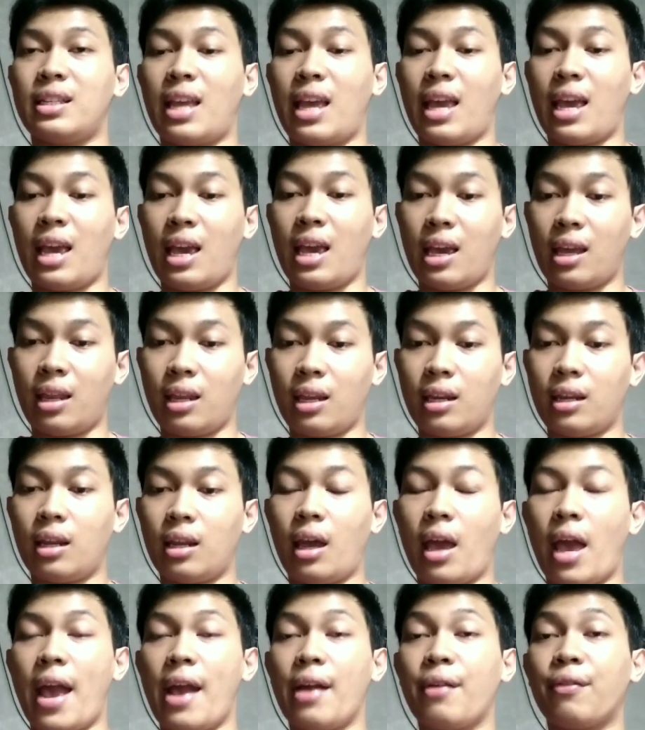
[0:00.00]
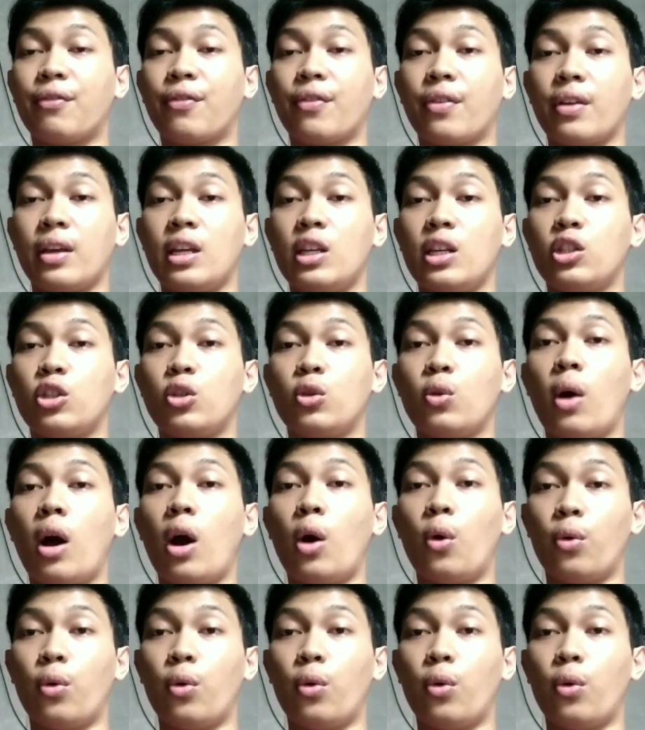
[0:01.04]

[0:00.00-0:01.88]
every 2 hours.